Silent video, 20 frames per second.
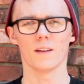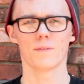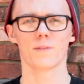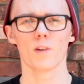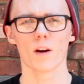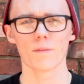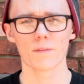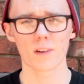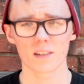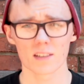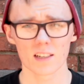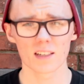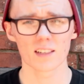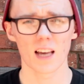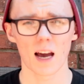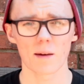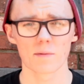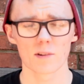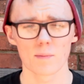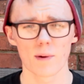If you have not seen
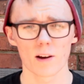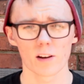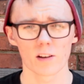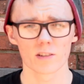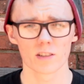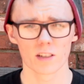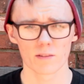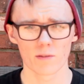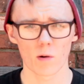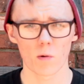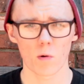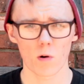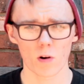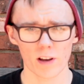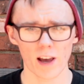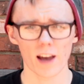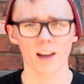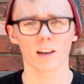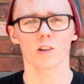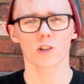Captain America Civil
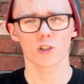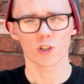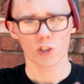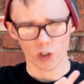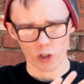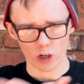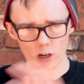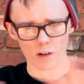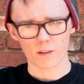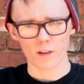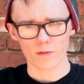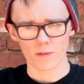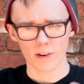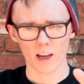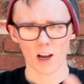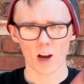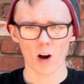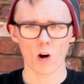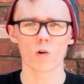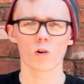War yet, shut off the
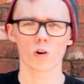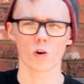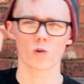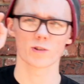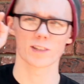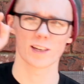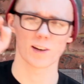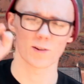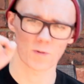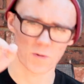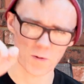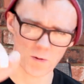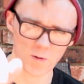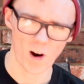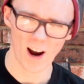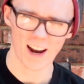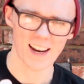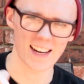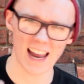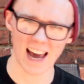video, go see it
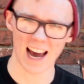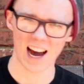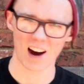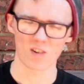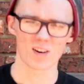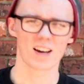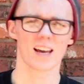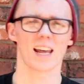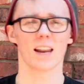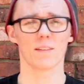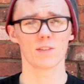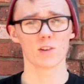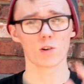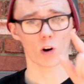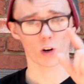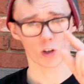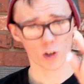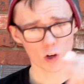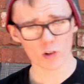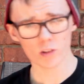right now. And if you
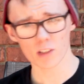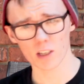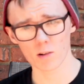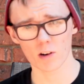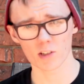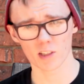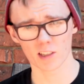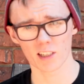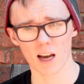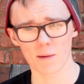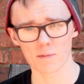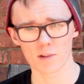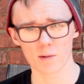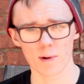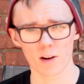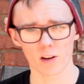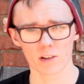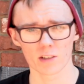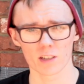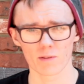are currently watching Captain
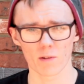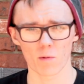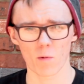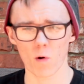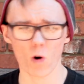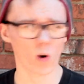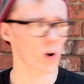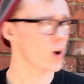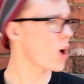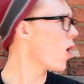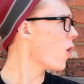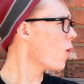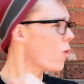America Civil War,